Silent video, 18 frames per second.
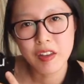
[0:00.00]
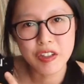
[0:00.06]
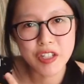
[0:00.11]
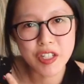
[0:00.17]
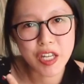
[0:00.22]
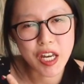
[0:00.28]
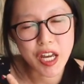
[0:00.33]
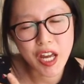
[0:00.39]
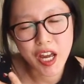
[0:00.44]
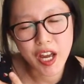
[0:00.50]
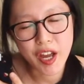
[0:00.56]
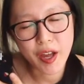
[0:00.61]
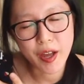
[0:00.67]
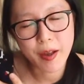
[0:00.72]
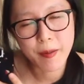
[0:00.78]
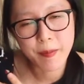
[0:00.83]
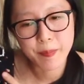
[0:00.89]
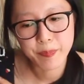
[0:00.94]

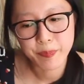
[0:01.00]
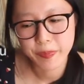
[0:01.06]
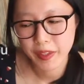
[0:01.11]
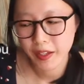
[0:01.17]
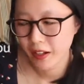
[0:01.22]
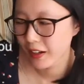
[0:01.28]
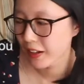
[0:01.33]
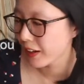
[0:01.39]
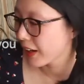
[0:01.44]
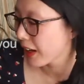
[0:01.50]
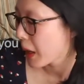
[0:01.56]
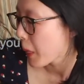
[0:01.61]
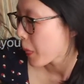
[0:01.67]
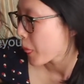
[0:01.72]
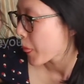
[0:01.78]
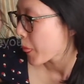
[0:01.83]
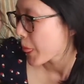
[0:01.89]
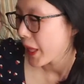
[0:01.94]
Duh.
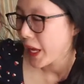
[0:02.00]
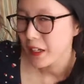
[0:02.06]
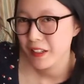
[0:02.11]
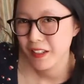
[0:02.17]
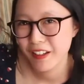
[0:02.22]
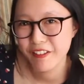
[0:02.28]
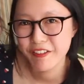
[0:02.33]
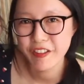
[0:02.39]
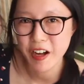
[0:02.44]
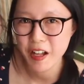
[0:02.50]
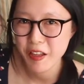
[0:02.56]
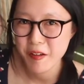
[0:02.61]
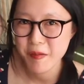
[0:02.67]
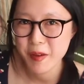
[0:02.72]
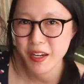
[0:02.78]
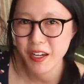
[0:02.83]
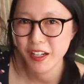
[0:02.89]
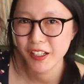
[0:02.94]
And you can follow
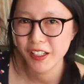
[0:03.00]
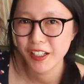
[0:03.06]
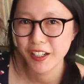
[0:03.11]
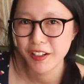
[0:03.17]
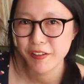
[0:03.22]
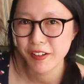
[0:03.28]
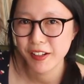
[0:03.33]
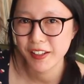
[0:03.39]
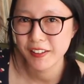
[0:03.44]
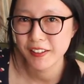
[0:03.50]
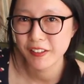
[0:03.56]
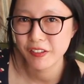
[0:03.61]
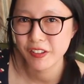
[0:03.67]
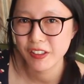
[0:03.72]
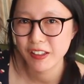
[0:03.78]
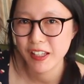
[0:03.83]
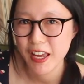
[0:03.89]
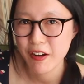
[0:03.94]
me on Goodreads if
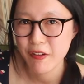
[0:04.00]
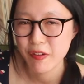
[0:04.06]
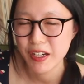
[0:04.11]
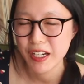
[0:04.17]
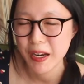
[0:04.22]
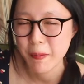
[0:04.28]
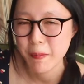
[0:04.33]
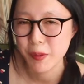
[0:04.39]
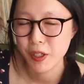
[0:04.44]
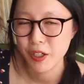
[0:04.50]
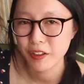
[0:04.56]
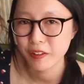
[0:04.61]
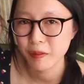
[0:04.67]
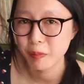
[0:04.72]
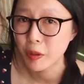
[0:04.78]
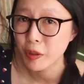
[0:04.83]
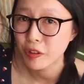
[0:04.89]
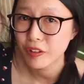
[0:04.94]
you like reading
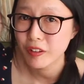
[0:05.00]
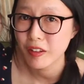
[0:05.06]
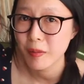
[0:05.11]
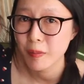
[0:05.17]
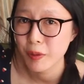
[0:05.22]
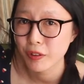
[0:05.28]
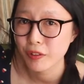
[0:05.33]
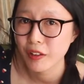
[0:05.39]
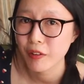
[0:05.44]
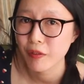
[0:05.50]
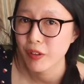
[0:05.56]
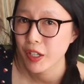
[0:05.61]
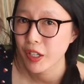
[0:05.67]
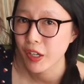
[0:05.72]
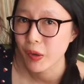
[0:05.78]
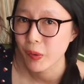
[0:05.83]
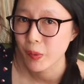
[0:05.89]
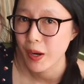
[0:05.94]
books. Most of the books I read
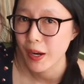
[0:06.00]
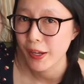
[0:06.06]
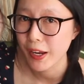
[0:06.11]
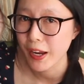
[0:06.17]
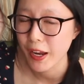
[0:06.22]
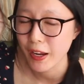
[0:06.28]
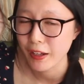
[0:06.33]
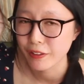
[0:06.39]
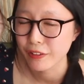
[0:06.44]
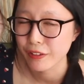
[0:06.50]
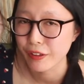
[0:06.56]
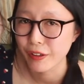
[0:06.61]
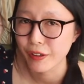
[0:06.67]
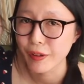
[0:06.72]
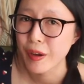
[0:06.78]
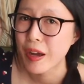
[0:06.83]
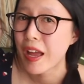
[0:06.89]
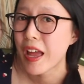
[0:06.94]
are YA,
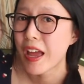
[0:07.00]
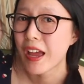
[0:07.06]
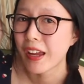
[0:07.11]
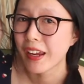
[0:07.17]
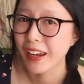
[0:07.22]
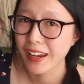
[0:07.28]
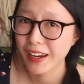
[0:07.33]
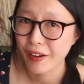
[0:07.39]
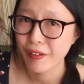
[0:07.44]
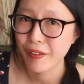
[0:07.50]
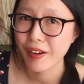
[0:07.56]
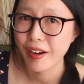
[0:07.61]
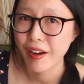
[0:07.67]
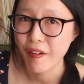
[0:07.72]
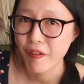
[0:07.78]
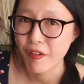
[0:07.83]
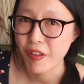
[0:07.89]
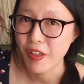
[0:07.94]
so get
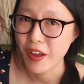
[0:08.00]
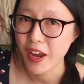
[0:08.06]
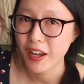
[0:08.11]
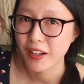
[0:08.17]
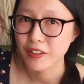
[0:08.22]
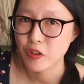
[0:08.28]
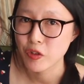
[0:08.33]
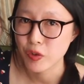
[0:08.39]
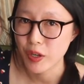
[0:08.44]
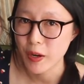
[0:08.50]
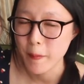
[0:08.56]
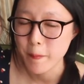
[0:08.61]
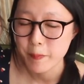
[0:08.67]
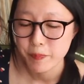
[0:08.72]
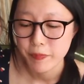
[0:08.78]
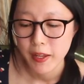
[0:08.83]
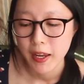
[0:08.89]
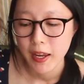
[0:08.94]
ready for that trip.
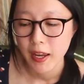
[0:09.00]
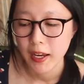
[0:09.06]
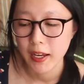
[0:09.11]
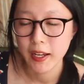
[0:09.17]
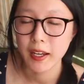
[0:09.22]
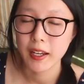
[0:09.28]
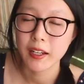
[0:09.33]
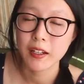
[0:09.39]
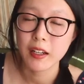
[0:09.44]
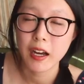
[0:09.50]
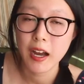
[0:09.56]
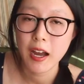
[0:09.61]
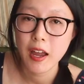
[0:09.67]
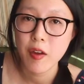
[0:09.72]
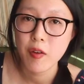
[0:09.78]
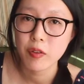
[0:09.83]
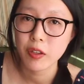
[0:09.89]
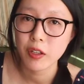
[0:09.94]
And
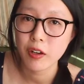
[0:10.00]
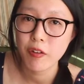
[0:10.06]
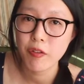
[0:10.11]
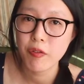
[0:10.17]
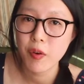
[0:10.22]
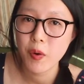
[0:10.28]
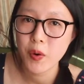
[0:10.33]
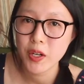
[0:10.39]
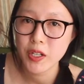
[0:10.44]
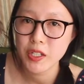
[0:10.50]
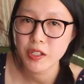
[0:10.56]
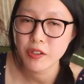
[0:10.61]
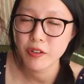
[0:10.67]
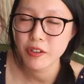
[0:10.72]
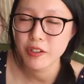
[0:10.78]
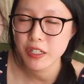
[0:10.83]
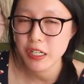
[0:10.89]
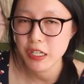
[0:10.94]
I look forward
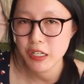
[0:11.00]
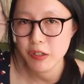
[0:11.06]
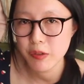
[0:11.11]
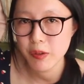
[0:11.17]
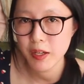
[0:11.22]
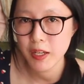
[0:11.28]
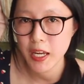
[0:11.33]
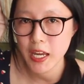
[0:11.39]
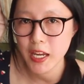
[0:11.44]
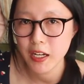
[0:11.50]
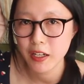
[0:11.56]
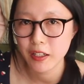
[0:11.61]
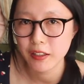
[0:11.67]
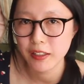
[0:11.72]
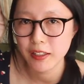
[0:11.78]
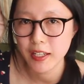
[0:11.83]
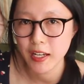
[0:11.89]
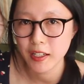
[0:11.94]
to seeing you again at
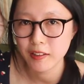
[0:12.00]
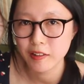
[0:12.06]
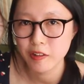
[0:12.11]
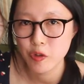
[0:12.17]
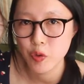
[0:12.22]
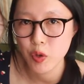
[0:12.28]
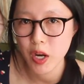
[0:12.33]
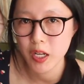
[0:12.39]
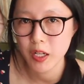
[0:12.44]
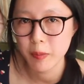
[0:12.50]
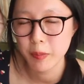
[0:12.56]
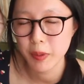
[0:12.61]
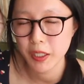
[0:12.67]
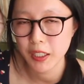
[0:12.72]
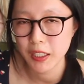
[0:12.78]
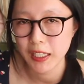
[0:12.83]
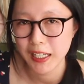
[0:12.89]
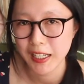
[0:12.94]
the next Drunk
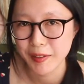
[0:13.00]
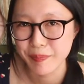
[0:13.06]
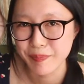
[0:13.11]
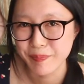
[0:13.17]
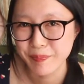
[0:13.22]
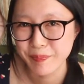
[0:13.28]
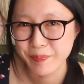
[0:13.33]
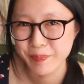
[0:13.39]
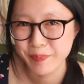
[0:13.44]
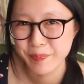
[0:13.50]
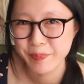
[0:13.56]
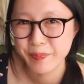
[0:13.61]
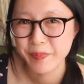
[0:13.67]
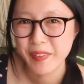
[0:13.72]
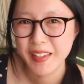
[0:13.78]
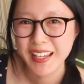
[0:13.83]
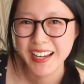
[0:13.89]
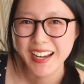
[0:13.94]
Book Club.
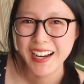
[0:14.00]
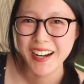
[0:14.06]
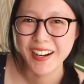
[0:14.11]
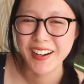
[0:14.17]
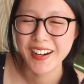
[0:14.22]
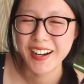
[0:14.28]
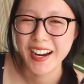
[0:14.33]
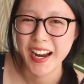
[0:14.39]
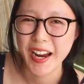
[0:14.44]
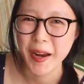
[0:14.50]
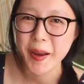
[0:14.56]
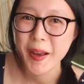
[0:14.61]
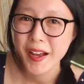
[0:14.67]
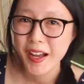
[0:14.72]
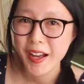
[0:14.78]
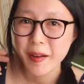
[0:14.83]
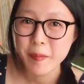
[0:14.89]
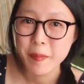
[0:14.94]
Alright,
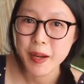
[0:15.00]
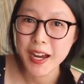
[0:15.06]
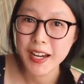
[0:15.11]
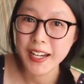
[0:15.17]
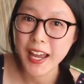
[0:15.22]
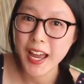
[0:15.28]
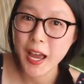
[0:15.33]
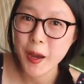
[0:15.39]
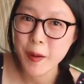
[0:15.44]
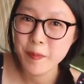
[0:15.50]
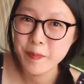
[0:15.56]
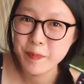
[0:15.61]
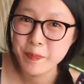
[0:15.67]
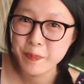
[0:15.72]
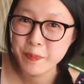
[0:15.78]
bye now.